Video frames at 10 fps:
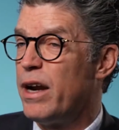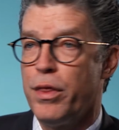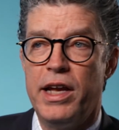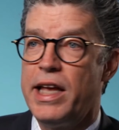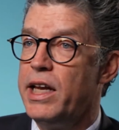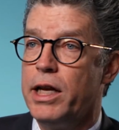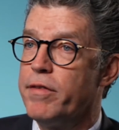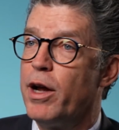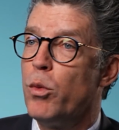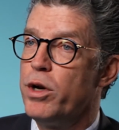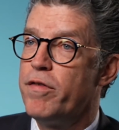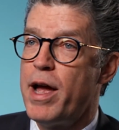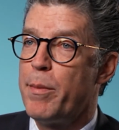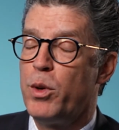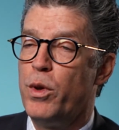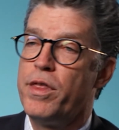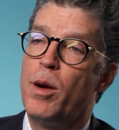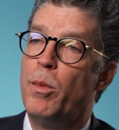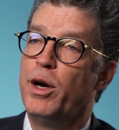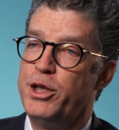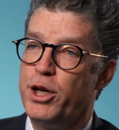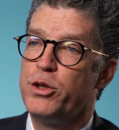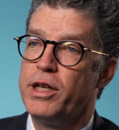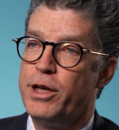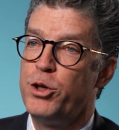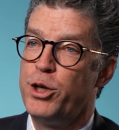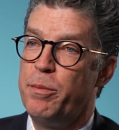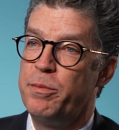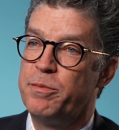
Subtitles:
don't think any of that would have happened without Mary Jo's leadership.